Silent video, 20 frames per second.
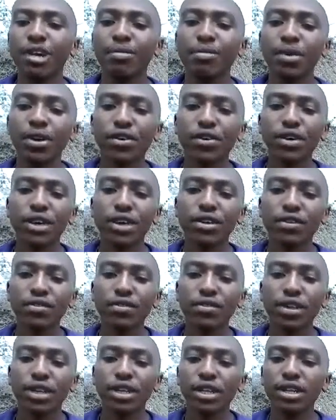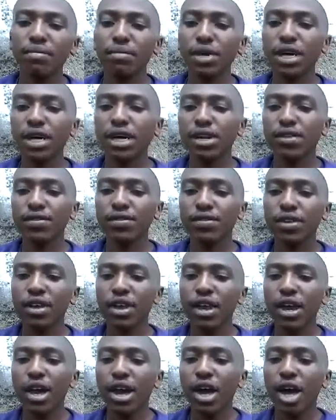barriers in the markets,
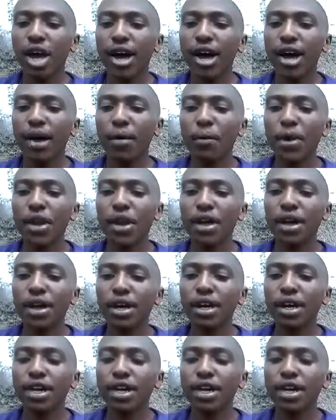where